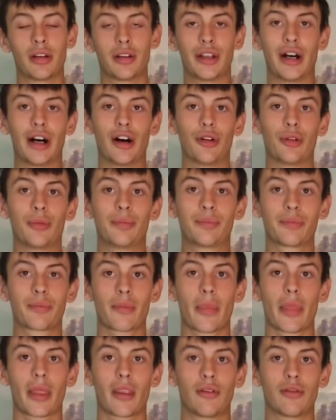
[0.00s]
Now,
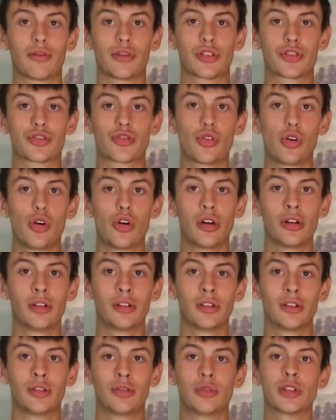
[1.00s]
the draw,
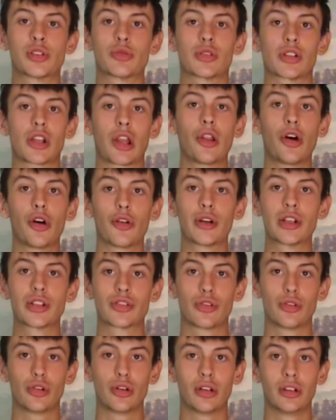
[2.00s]
which was a lottery
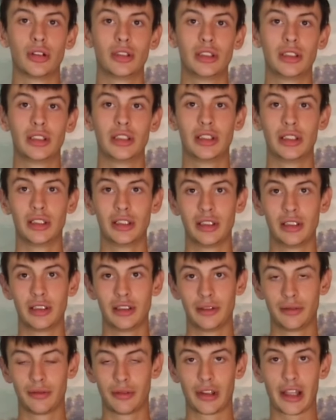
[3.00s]
draw,
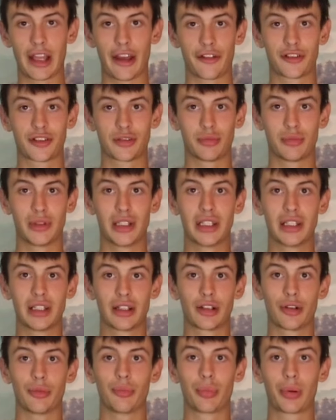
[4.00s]
left
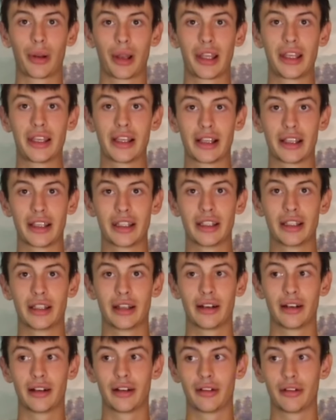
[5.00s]
me completely
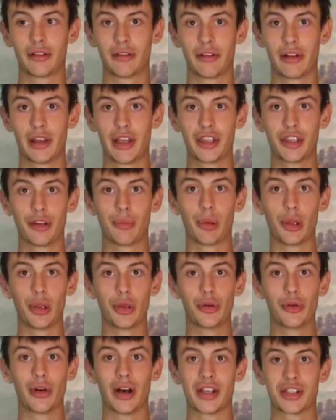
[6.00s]
in the
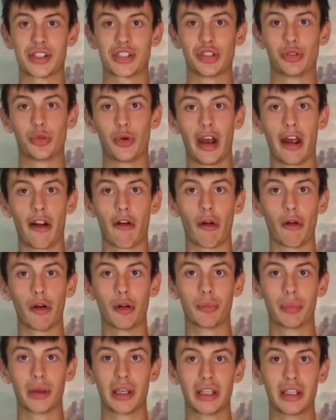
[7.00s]
blue as to where I
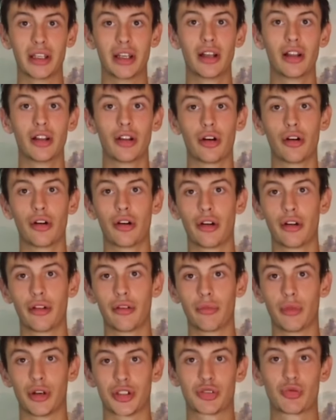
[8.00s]
would be.
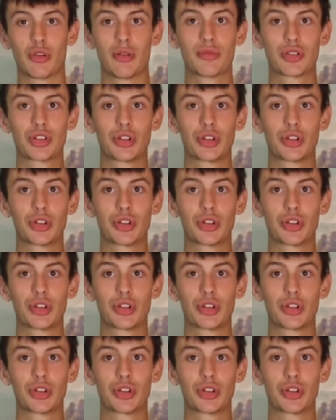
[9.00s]
My swim